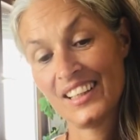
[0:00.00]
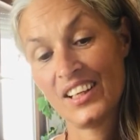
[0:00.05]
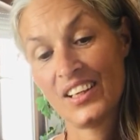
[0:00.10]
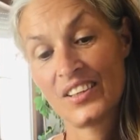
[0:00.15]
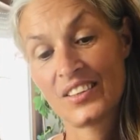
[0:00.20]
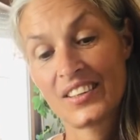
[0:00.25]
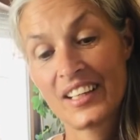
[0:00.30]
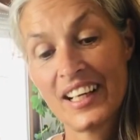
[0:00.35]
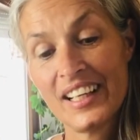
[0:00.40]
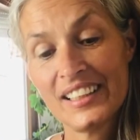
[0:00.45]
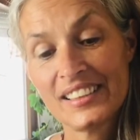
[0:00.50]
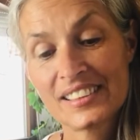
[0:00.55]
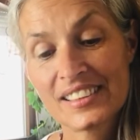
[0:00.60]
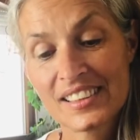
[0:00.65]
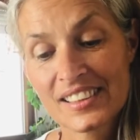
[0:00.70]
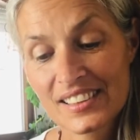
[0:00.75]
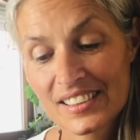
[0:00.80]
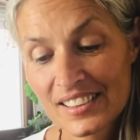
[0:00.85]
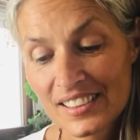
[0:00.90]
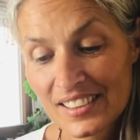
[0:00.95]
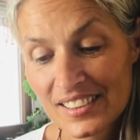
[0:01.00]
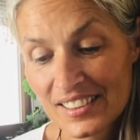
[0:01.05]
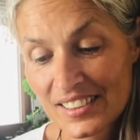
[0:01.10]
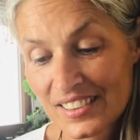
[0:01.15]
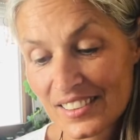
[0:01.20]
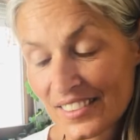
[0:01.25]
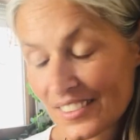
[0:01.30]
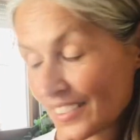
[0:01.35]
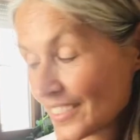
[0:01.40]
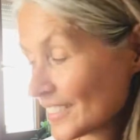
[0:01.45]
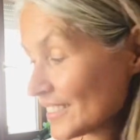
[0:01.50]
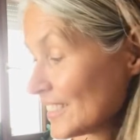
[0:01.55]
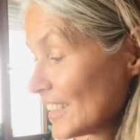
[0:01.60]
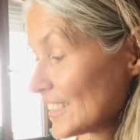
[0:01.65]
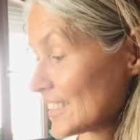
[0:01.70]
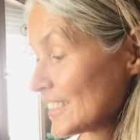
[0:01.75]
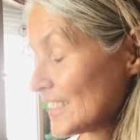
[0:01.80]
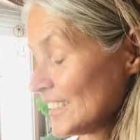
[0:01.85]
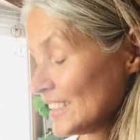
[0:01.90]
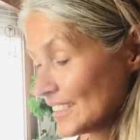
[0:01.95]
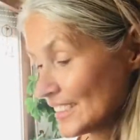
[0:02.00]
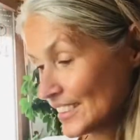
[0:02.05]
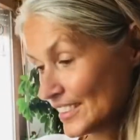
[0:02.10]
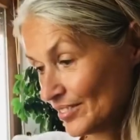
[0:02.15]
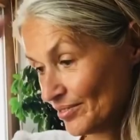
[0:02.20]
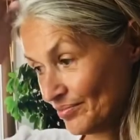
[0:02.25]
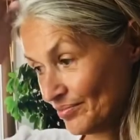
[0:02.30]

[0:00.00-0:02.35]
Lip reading: All right, that's it.